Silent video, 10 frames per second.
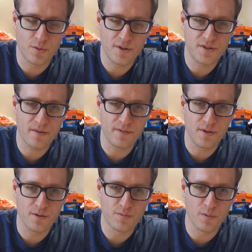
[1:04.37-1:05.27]
or 27
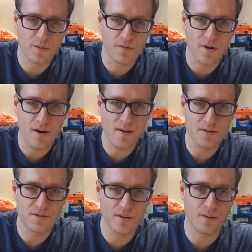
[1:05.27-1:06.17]
years worth of
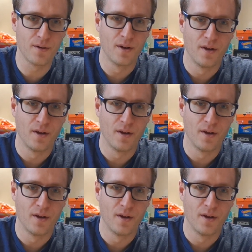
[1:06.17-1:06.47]
cars. So